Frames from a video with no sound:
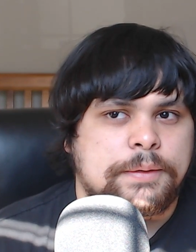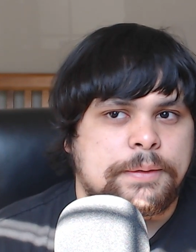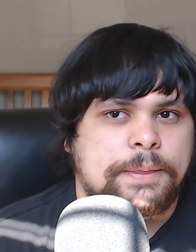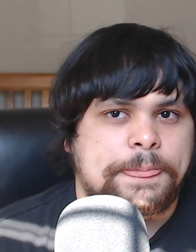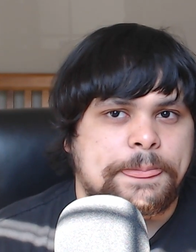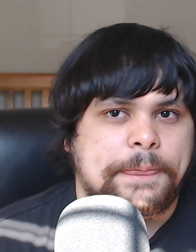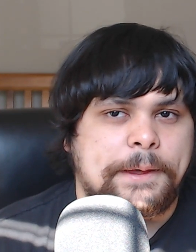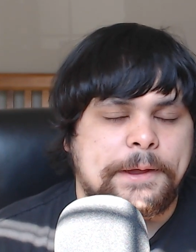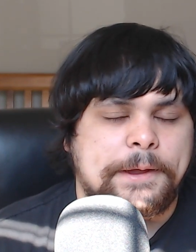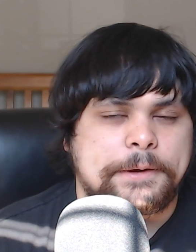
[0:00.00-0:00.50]

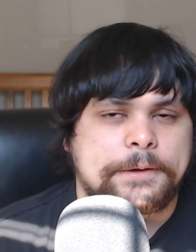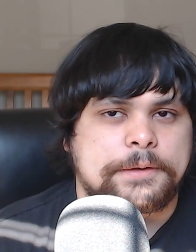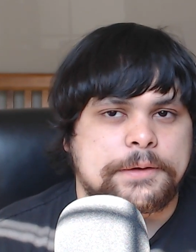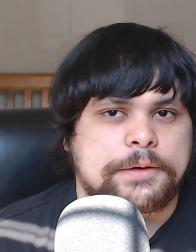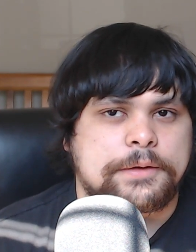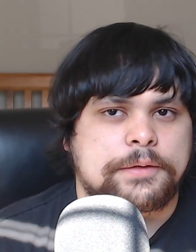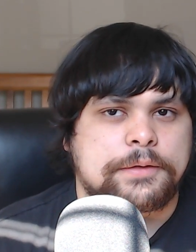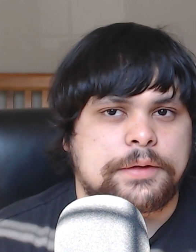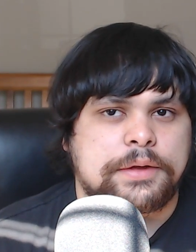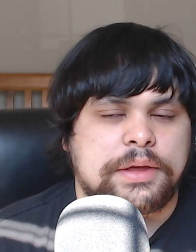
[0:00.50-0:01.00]
I don't
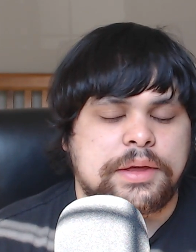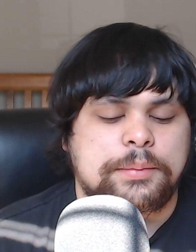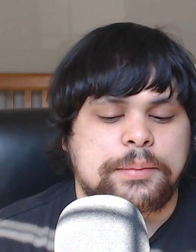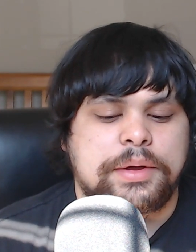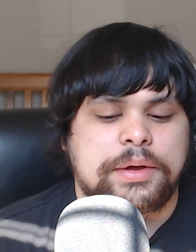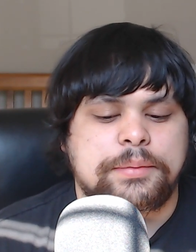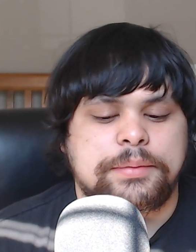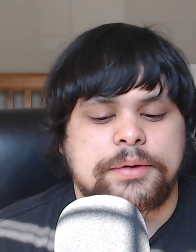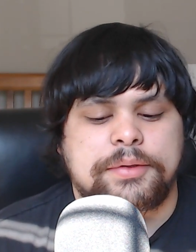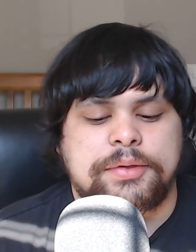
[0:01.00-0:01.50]
know, like it
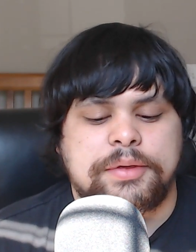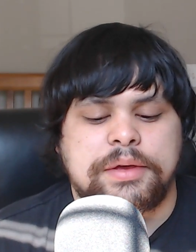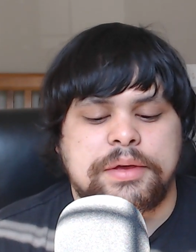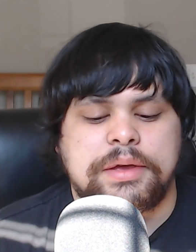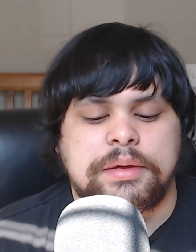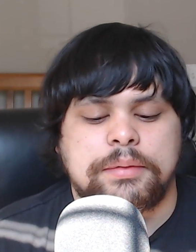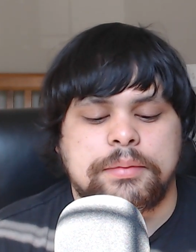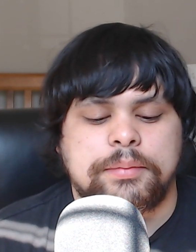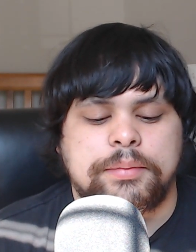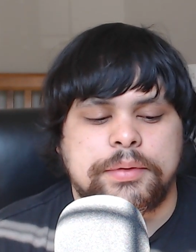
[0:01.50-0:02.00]
might be a
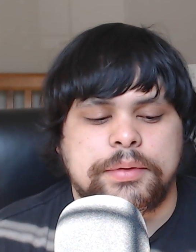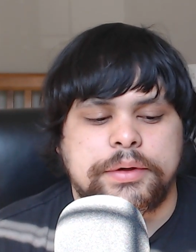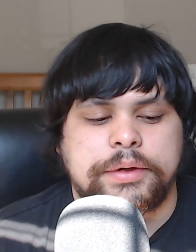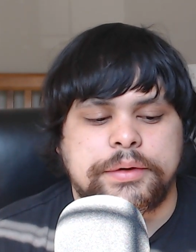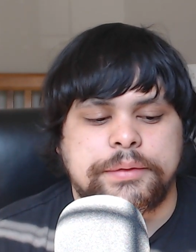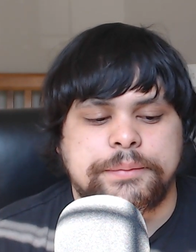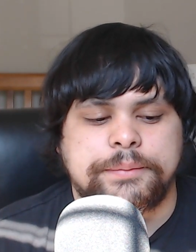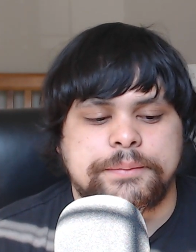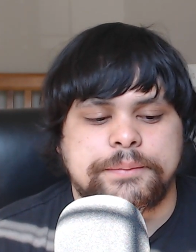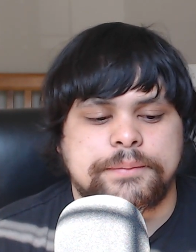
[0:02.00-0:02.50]
thing,
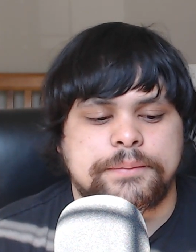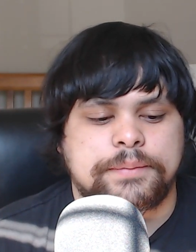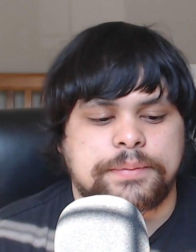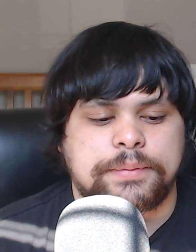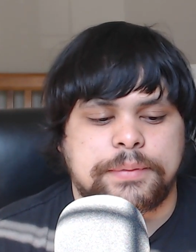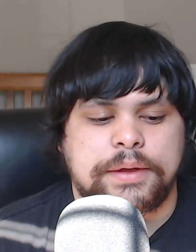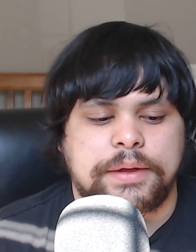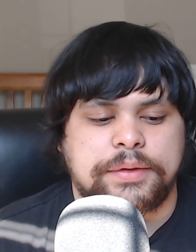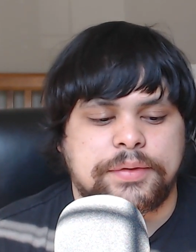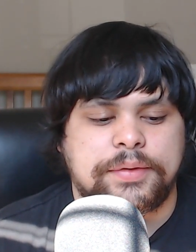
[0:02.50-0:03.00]
but
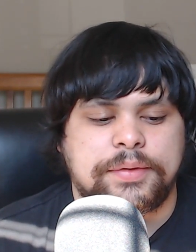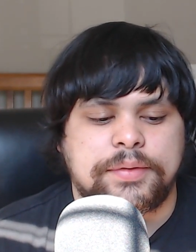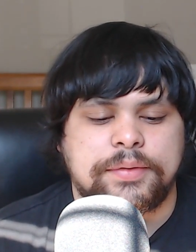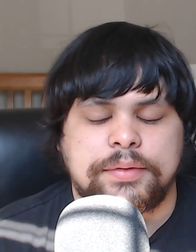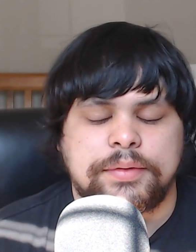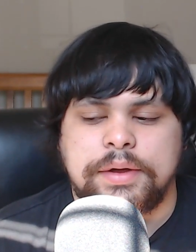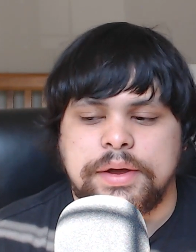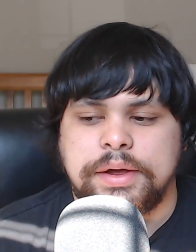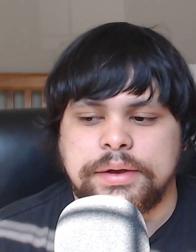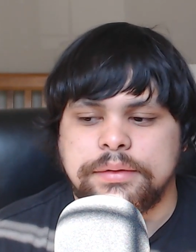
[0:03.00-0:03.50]
that's
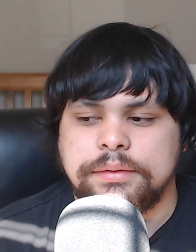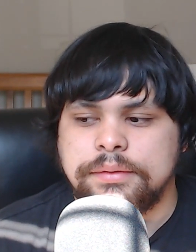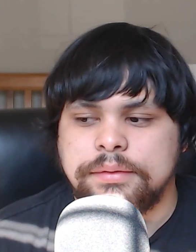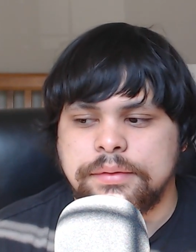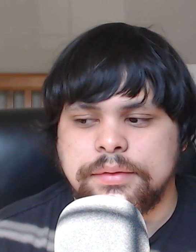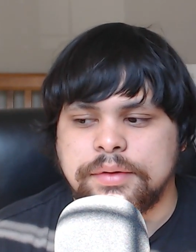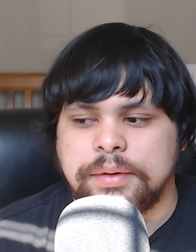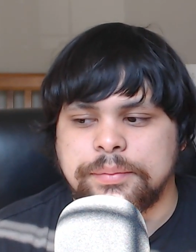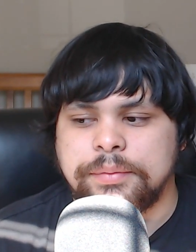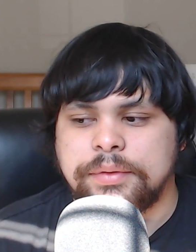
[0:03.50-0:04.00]
not something